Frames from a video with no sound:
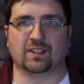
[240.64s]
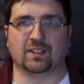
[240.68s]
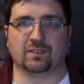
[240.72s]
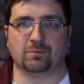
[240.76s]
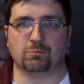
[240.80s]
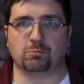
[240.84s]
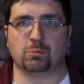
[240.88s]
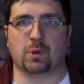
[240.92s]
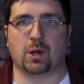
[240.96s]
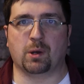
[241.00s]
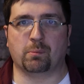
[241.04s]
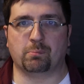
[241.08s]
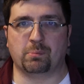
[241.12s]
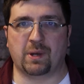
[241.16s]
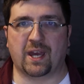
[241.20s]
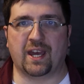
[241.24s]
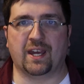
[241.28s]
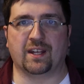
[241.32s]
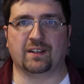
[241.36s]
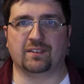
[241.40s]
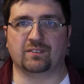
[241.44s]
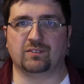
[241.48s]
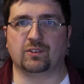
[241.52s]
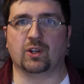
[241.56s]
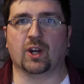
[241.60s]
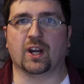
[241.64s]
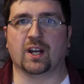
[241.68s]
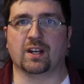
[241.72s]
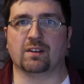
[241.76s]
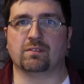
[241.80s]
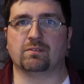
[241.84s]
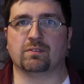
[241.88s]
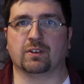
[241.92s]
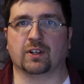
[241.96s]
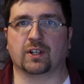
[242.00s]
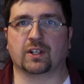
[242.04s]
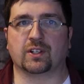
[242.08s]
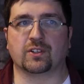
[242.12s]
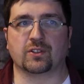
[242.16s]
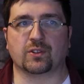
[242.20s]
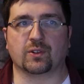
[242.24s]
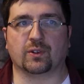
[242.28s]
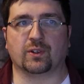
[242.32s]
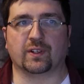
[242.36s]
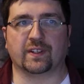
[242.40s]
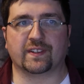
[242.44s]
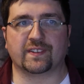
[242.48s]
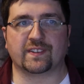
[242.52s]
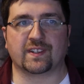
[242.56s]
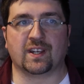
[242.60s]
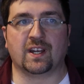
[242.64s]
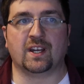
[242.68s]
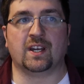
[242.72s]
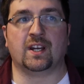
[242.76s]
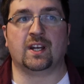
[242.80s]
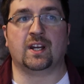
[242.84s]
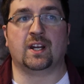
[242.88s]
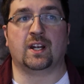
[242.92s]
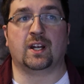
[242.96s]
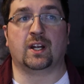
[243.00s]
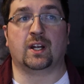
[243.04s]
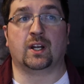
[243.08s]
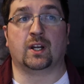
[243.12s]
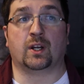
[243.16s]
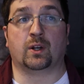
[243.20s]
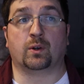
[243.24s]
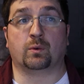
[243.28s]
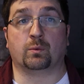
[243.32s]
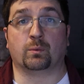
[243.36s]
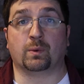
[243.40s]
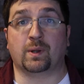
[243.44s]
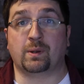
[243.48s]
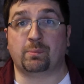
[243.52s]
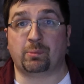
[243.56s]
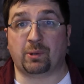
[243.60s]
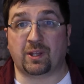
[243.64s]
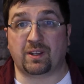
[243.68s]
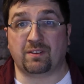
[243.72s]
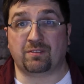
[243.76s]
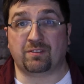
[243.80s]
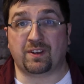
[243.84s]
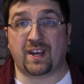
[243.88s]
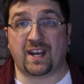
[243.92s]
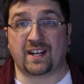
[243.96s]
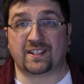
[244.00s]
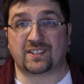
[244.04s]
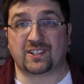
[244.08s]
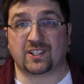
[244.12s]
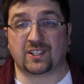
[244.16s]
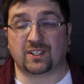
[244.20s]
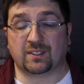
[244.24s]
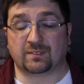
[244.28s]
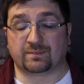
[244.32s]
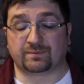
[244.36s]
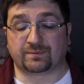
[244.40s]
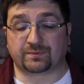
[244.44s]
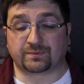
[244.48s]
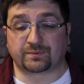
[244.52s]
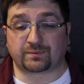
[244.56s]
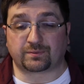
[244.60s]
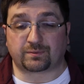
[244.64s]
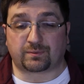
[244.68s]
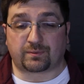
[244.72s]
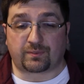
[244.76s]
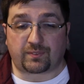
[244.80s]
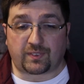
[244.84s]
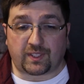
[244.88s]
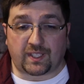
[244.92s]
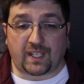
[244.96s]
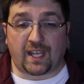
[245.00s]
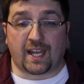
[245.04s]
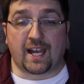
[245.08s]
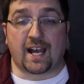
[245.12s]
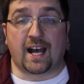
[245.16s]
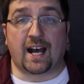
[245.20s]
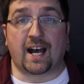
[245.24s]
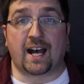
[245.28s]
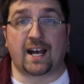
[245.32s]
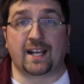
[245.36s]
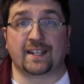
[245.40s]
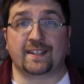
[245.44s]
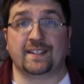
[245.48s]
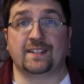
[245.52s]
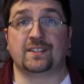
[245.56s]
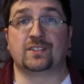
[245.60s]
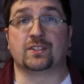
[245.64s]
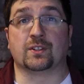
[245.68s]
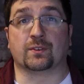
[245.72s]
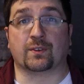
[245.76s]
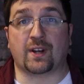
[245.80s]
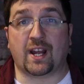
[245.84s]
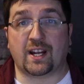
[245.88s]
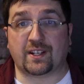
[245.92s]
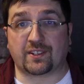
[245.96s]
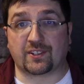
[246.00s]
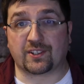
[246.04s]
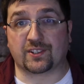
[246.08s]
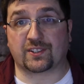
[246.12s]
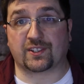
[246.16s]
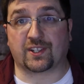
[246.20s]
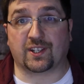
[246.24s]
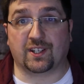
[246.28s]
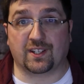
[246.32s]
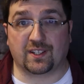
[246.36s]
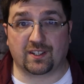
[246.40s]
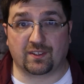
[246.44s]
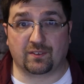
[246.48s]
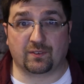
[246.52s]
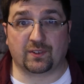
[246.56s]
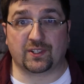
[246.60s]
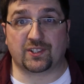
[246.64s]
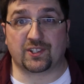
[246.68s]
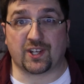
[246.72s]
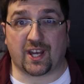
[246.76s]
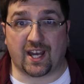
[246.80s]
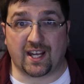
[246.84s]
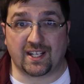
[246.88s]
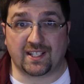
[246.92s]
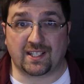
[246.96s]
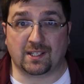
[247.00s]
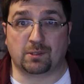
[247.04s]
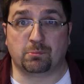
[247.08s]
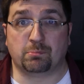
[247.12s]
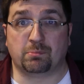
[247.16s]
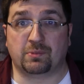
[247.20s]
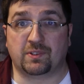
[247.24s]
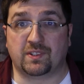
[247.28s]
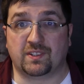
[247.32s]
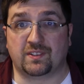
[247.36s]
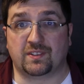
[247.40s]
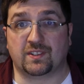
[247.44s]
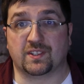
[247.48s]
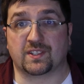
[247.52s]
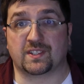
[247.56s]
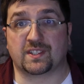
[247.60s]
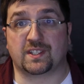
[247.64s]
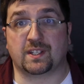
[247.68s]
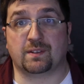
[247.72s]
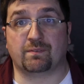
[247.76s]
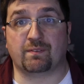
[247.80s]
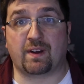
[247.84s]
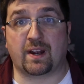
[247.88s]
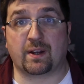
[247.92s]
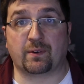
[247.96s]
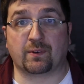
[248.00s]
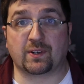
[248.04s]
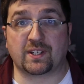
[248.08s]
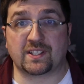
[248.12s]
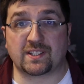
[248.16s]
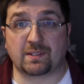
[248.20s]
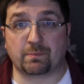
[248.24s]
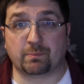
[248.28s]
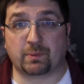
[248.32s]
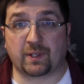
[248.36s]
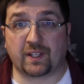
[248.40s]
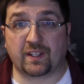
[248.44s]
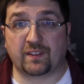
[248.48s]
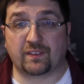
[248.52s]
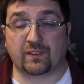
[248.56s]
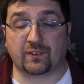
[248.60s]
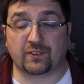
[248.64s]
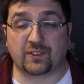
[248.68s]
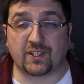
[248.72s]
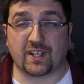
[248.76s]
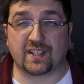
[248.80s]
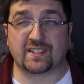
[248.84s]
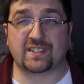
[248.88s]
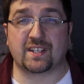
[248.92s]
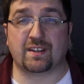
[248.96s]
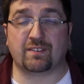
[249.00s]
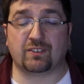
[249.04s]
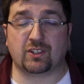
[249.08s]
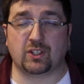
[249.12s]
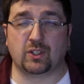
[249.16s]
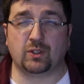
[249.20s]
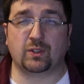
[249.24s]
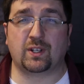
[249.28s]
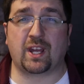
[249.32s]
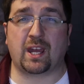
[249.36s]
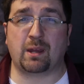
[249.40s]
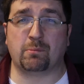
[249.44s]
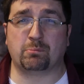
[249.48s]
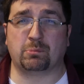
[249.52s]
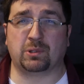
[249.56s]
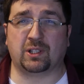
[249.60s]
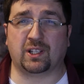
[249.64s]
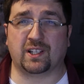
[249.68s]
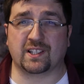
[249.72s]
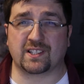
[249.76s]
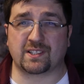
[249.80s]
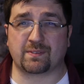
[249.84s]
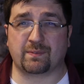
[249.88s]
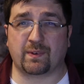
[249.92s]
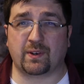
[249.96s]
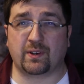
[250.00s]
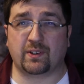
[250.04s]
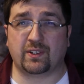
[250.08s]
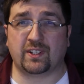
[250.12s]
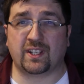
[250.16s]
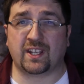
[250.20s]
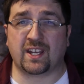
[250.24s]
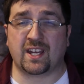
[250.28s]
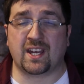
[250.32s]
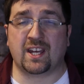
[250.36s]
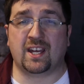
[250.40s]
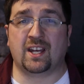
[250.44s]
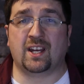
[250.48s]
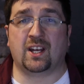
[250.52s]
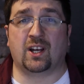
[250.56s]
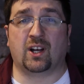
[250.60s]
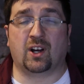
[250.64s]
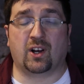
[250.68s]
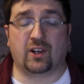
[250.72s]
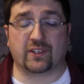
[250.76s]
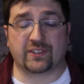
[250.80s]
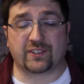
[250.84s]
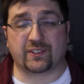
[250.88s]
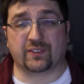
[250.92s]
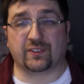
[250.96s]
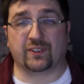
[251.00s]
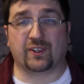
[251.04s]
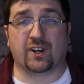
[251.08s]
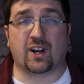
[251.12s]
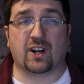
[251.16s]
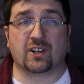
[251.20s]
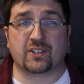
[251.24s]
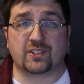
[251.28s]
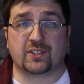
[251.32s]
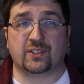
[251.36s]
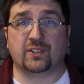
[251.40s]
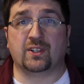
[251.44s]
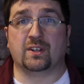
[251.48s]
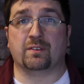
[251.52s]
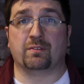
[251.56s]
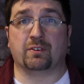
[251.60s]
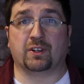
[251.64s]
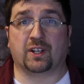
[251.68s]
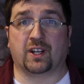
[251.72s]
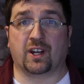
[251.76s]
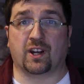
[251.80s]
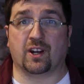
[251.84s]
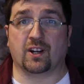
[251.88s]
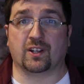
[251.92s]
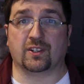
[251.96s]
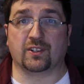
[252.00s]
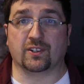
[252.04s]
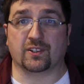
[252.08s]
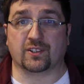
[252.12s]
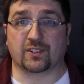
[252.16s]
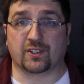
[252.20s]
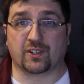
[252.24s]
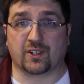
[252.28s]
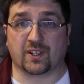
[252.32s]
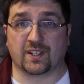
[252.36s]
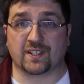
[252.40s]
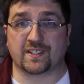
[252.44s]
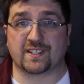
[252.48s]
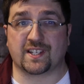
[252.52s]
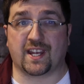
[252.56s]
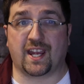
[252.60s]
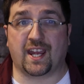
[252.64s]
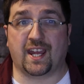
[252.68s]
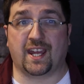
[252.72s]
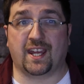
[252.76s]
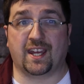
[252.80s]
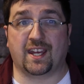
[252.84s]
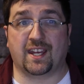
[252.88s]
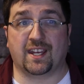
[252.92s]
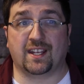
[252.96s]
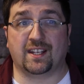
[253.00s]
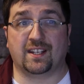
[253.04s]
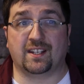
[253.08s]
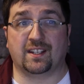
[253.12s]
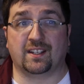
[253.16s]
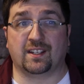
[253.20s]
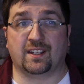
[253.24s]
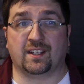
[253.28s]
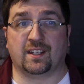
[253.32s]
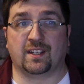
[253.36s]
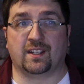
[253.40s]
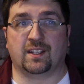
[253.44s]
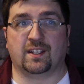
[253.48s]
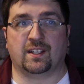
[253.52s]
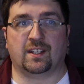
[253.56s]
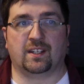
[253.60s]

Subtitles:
give it a bad grade for controls. Replay factor. The director's cut, in which I just did my recent playthrough, does have a new game plus mode. Also, there are 2 different characters, Chris and,